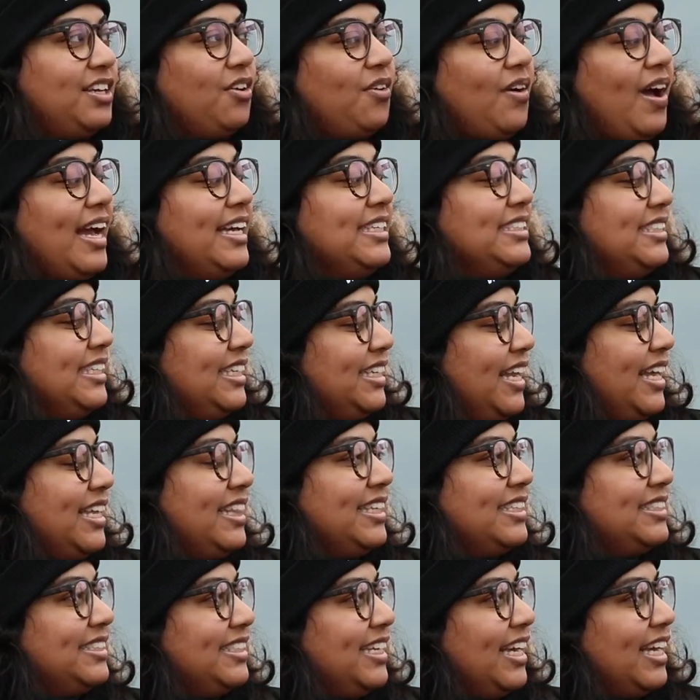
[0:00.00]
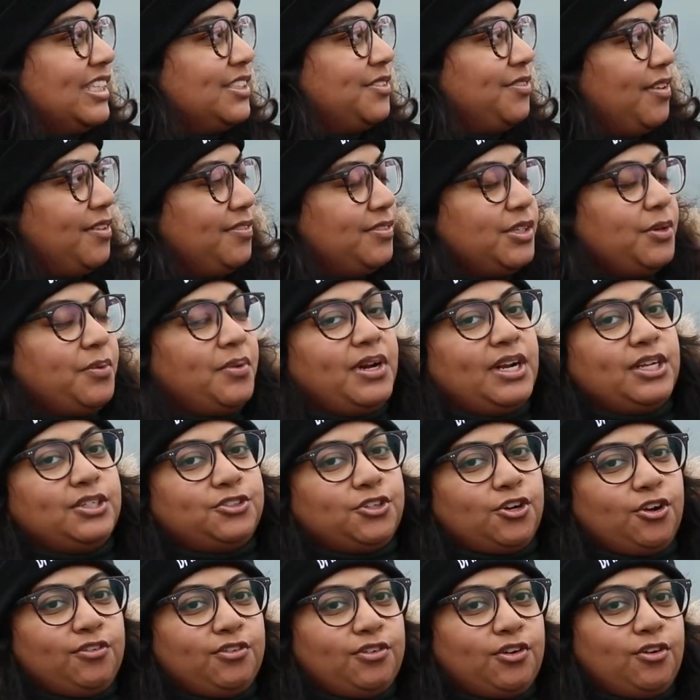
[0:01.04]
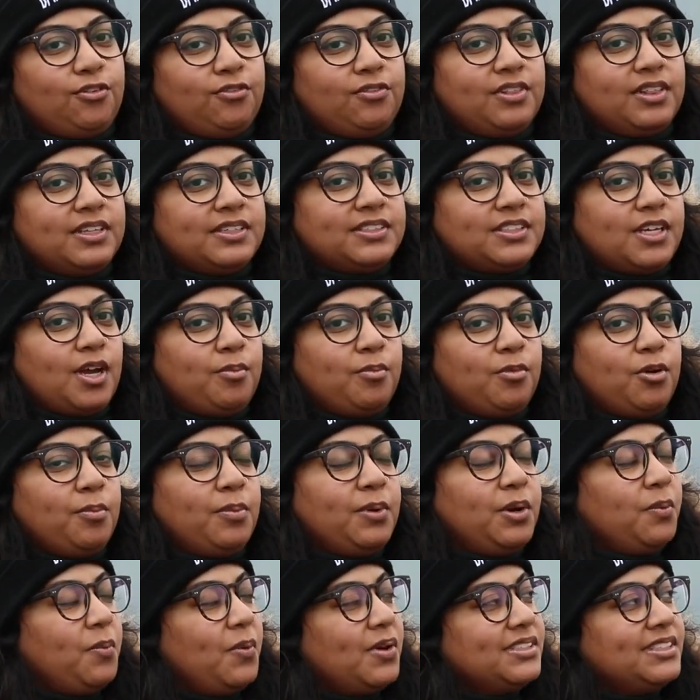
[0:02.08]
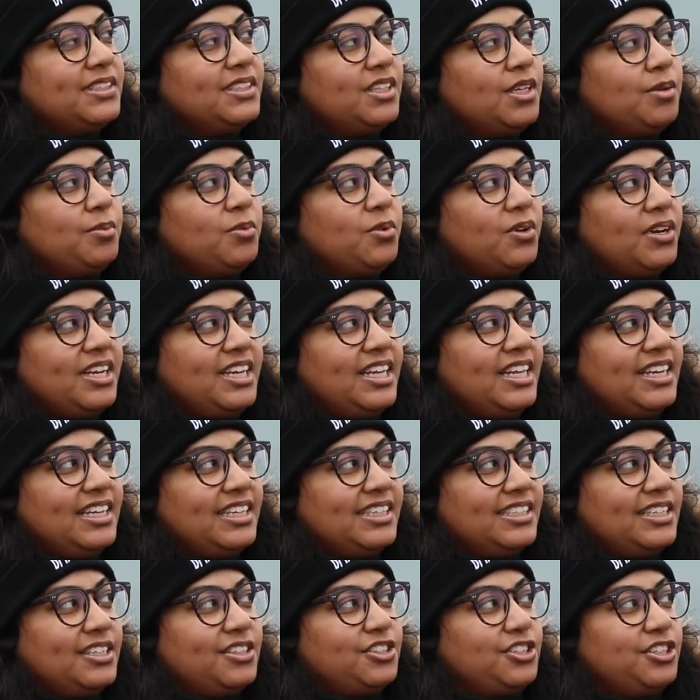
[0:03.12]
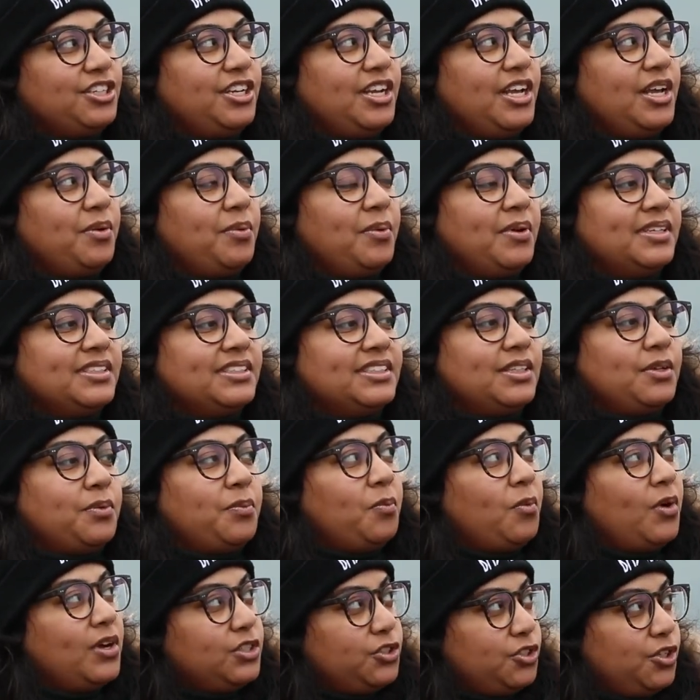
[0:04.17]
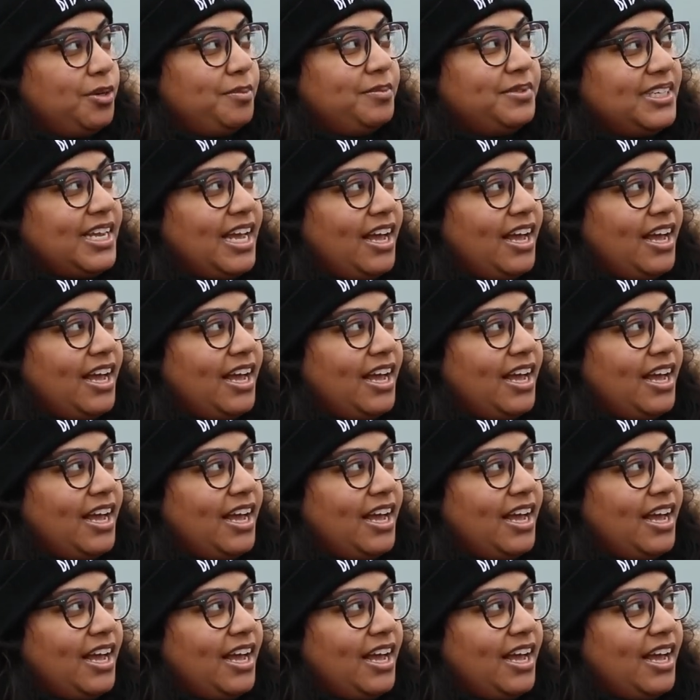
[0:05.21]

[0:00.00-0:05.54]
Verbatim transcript: You know, I did like the CX-50 when I drove it over the summer, but it wasn't the Meridian Edition. It was the one trim